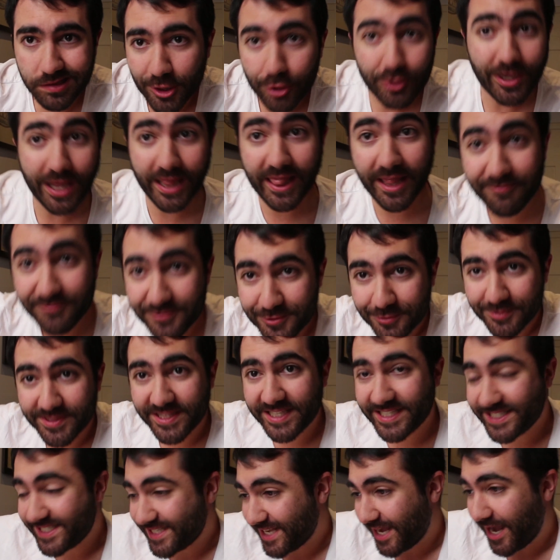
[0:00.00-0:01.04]
Look, I love
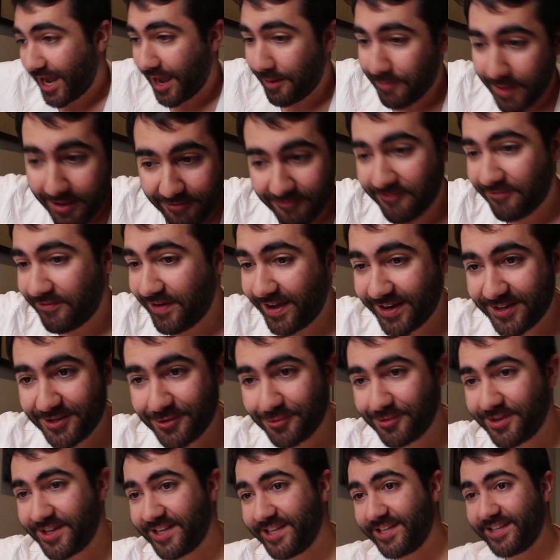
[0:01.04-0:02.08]
doing this. I'm having fun
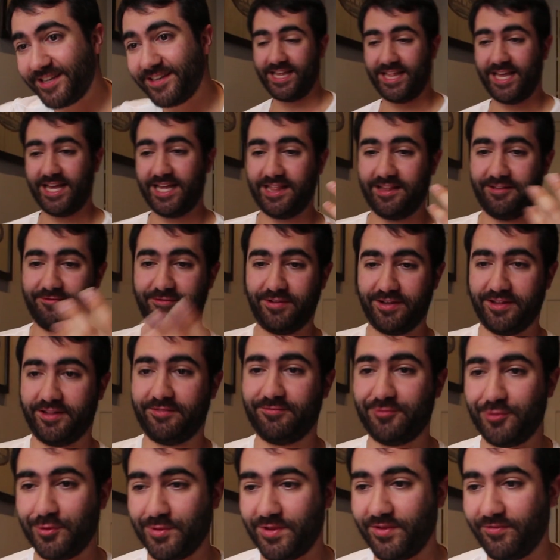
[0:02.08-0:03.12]
doing it. I
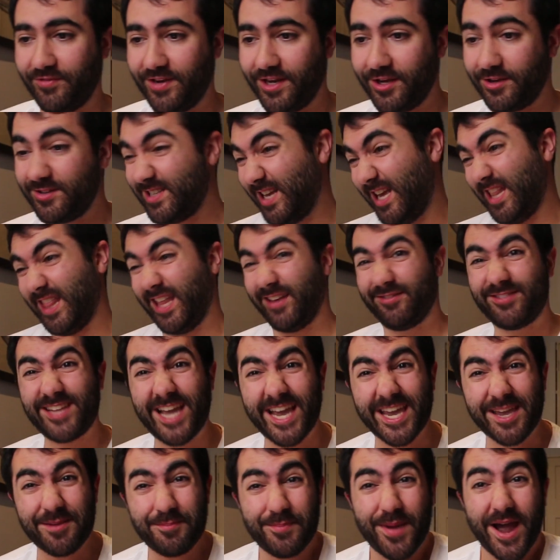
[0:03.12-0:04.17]
love doing the videos. I love
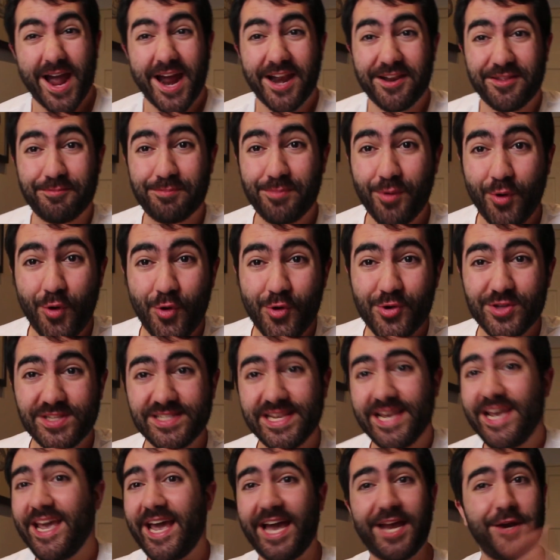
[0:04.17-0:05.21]
taking part in the boards.
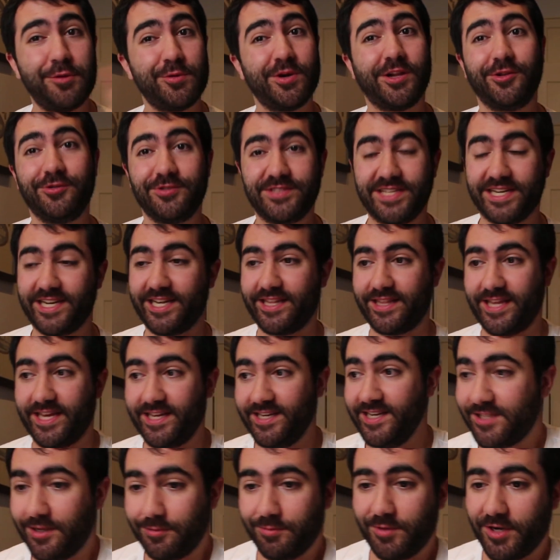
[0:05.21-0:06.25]
I don't want to lose any of
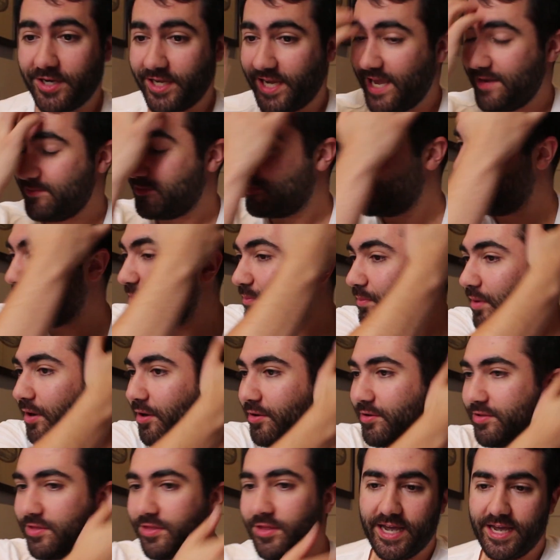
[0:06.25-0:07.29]
that. So I'm going to keep doing
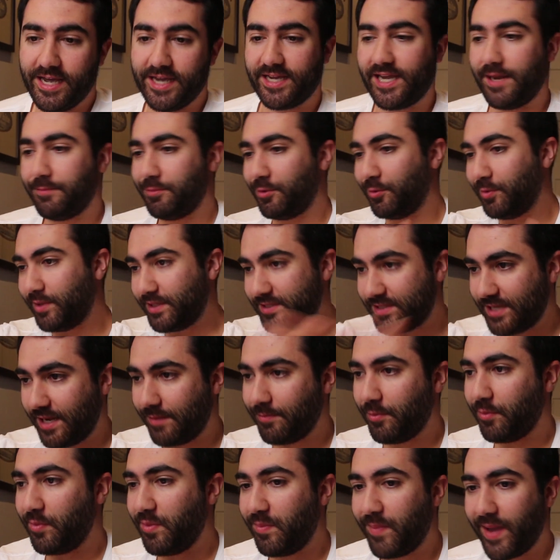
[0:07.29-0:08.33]
both. A couple of weeks'
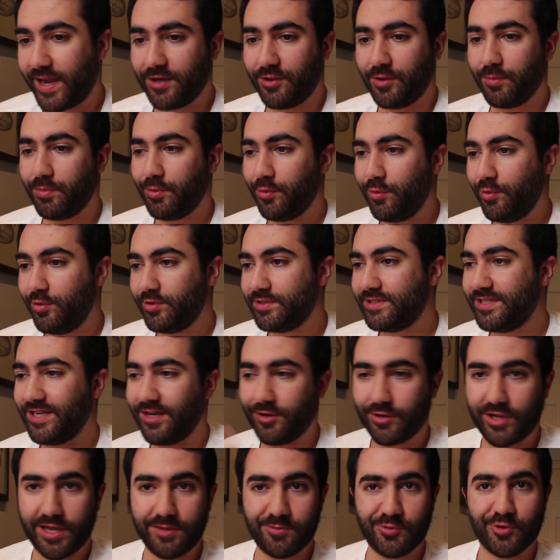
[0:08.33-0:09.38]
time, I'll be back on the boards.
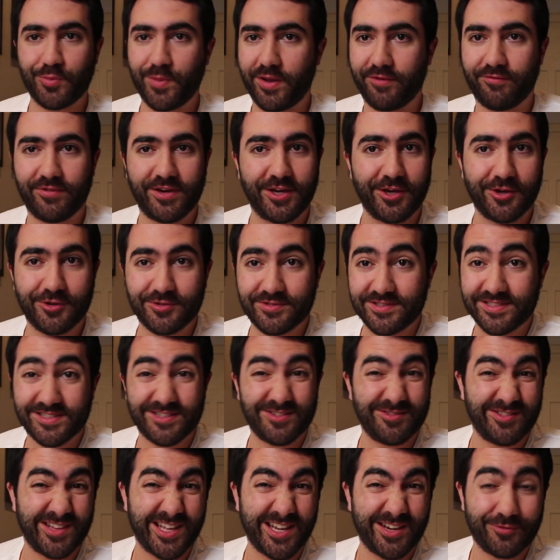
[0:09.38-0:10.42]
I'll keep doing my videos
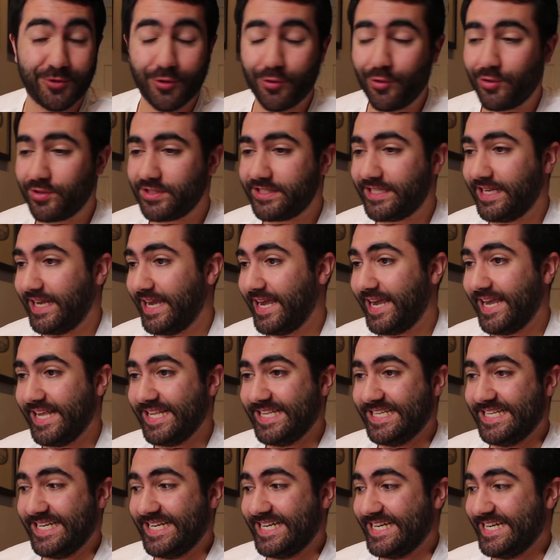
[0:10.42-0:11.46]
until then, of course.
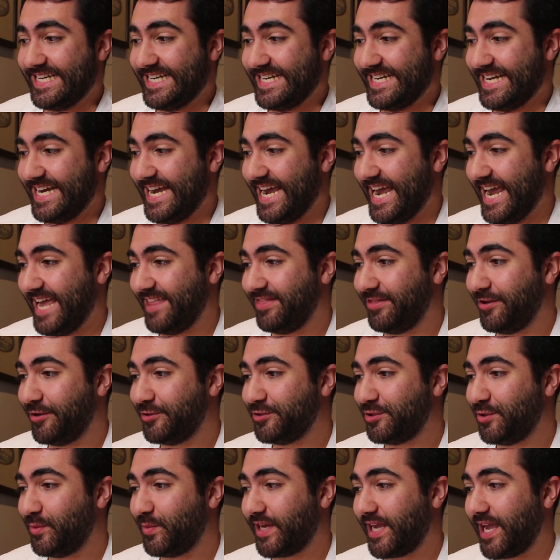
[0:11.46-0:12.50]
And
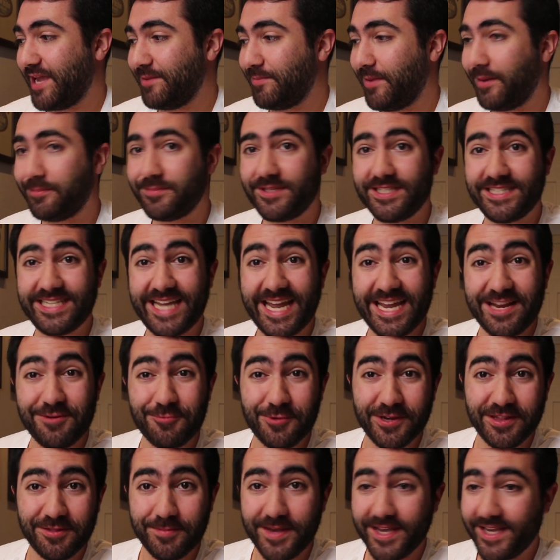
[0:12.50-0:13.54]
those who want to keep up to date
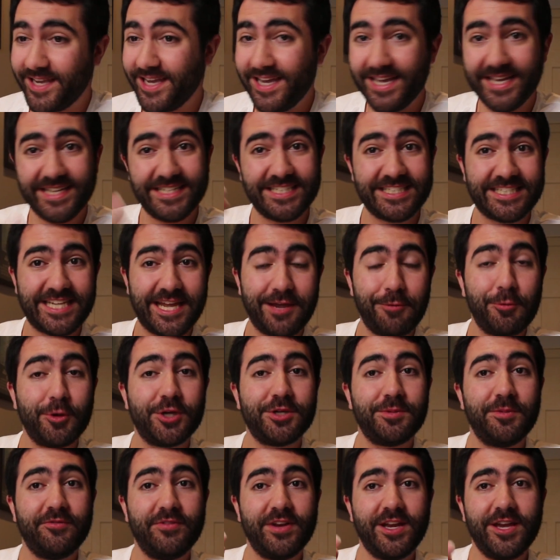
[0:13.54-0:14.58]
with me, just keep
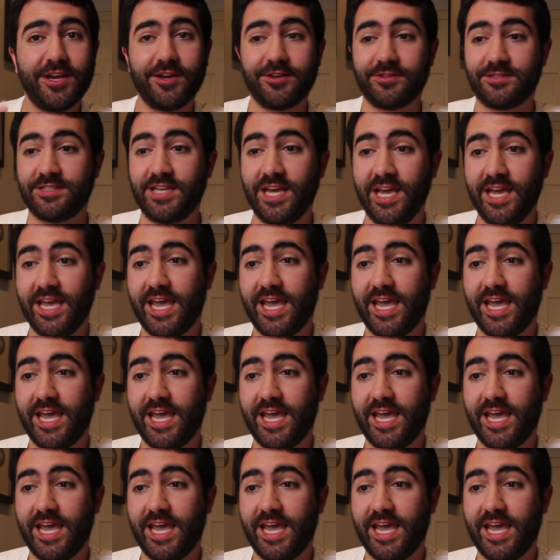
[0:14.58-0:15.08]
watching my videos.